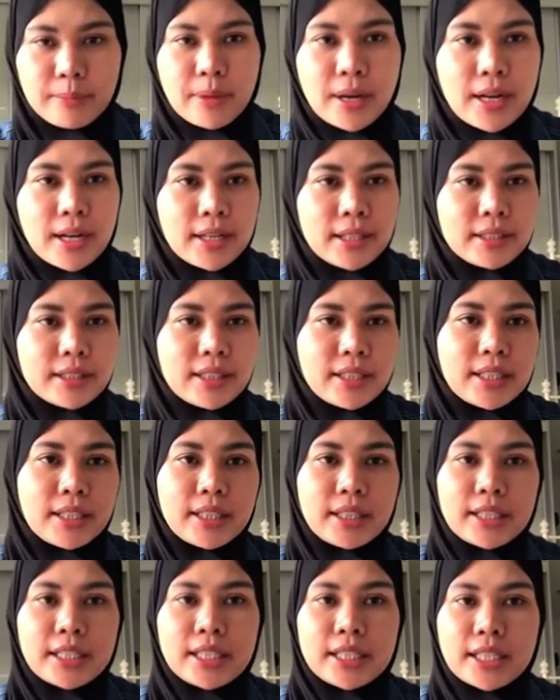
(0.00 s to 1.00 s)
part,
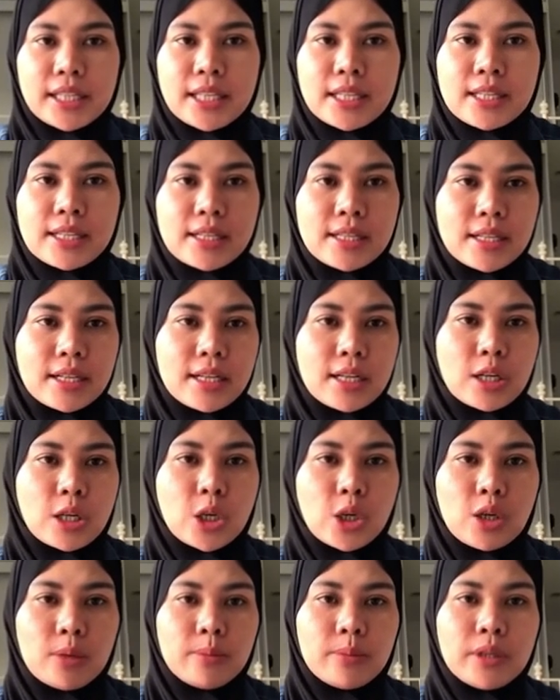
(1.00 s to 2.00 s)
it is a
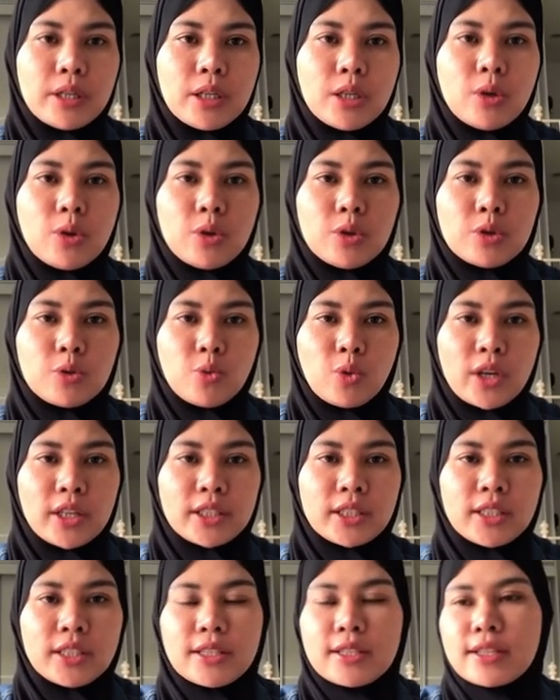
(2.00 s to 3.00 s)
global
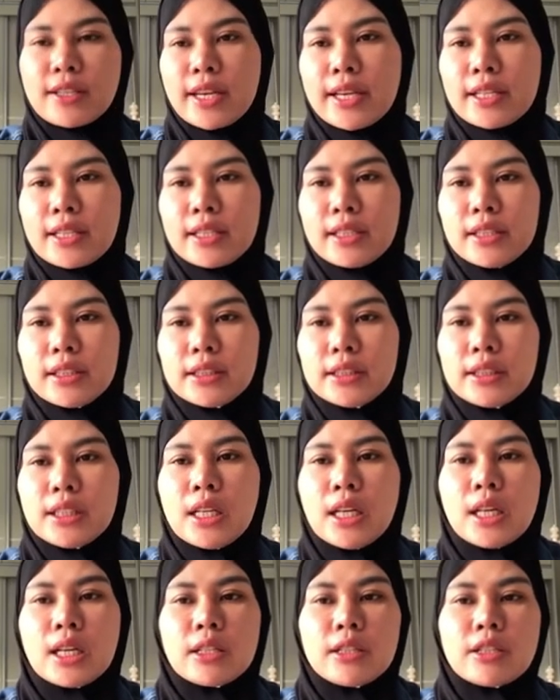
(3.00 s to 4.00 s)
water cycle.
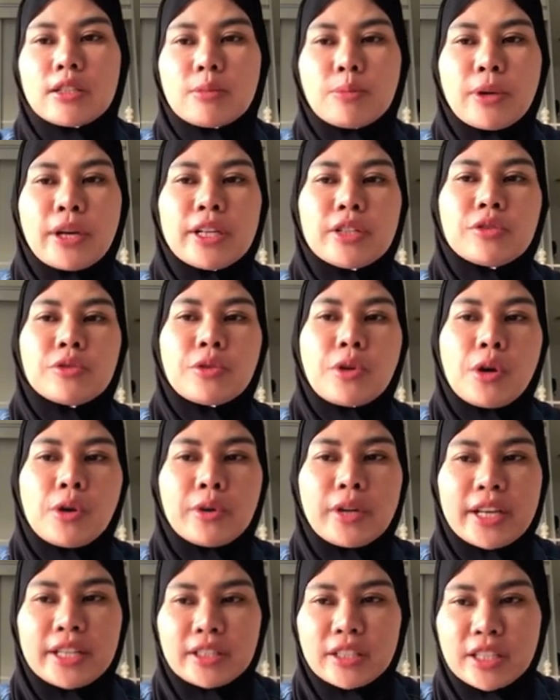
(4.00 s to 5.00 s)
Despite drought
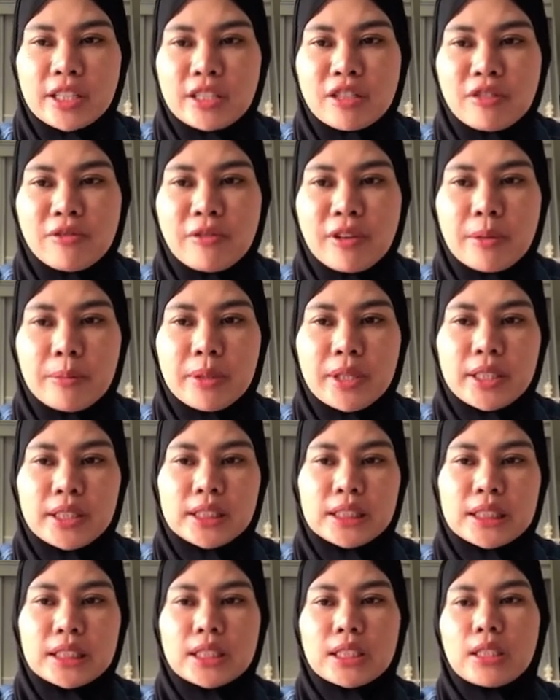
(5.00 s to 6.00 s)
and its
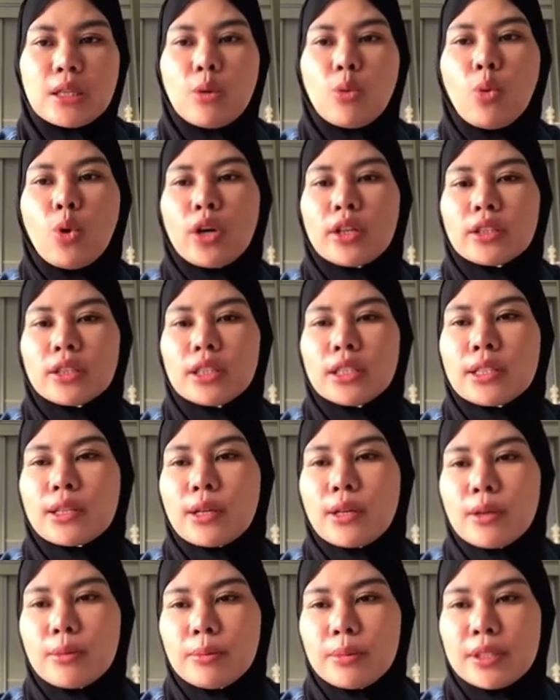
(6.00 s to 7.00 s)
famine, water
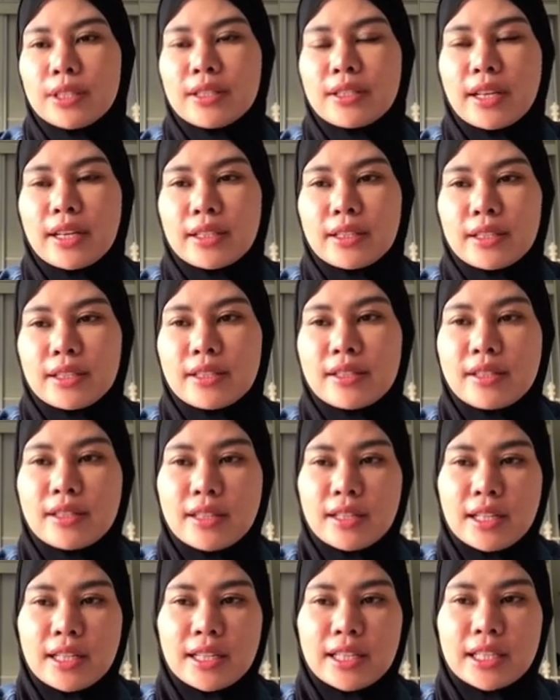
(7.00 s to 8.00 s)
global cycle is a
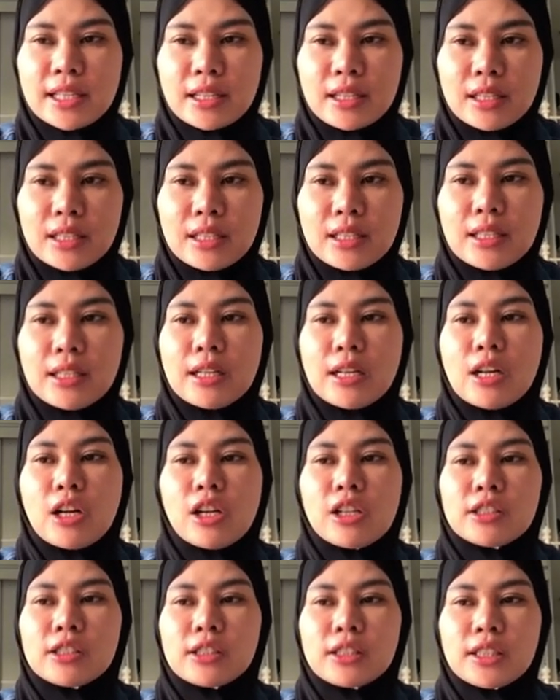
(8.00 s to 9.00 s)
little
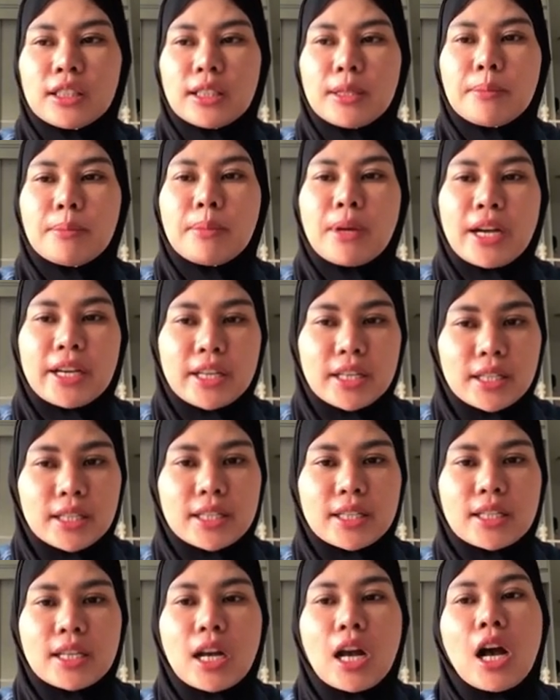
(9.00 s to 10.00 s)
altered by
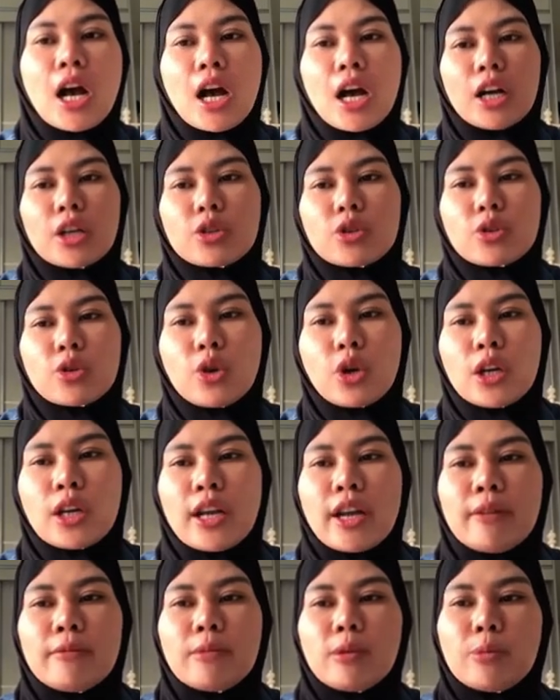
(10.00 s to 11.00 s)
us. Solar
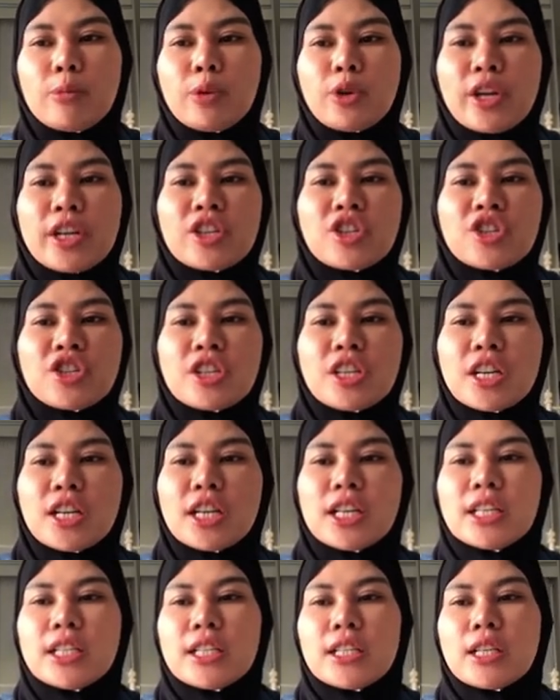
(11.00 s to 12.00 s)

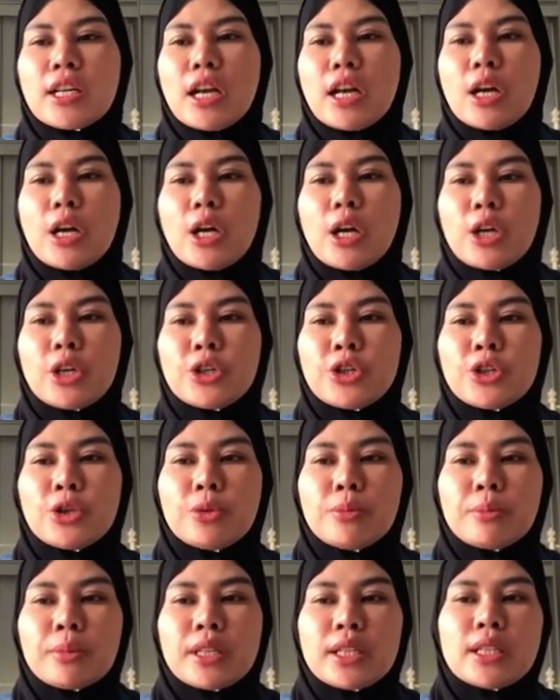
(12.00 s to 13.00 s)
evaporation,
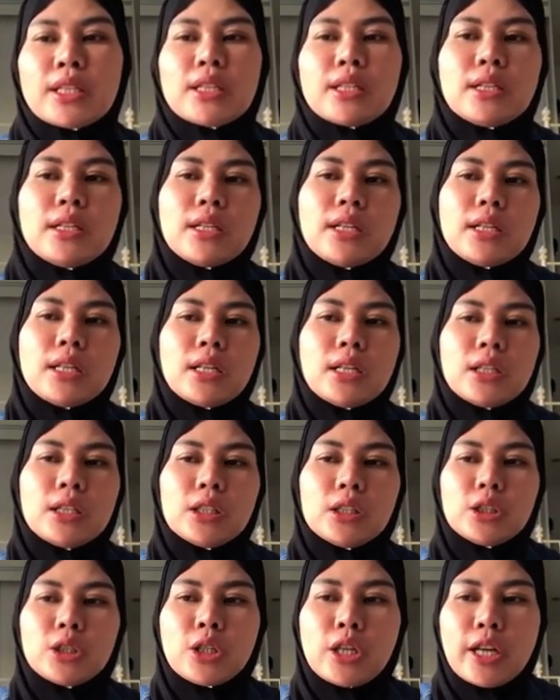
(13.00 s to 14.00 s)
humid
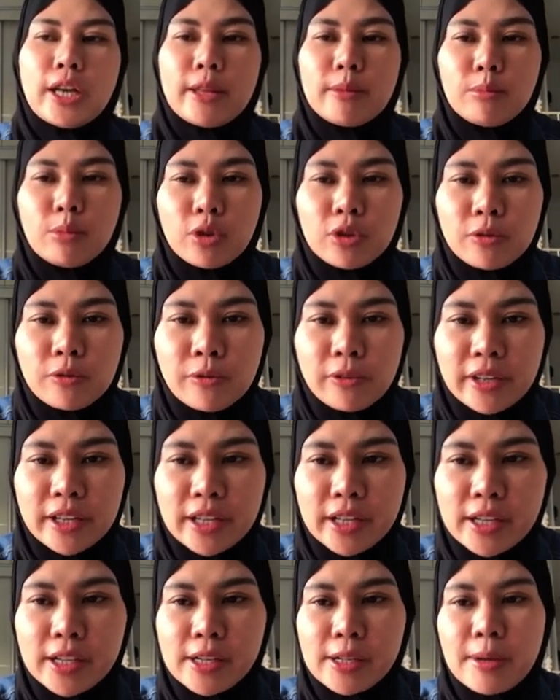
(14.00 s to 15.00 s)

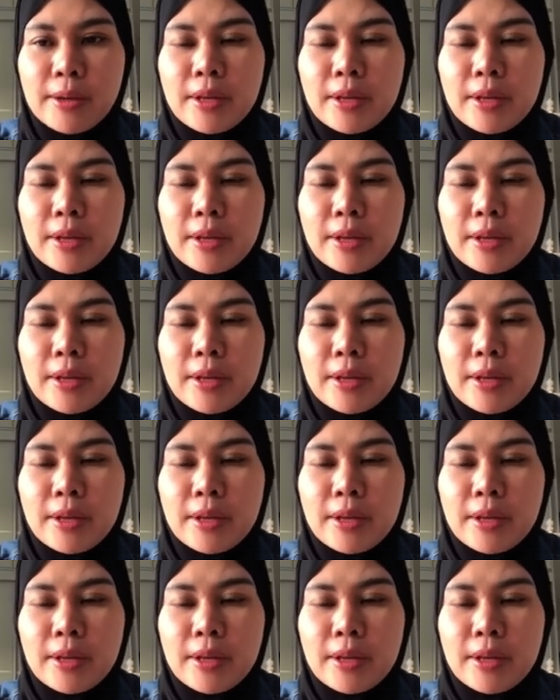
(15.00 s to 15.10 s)
atmosphere,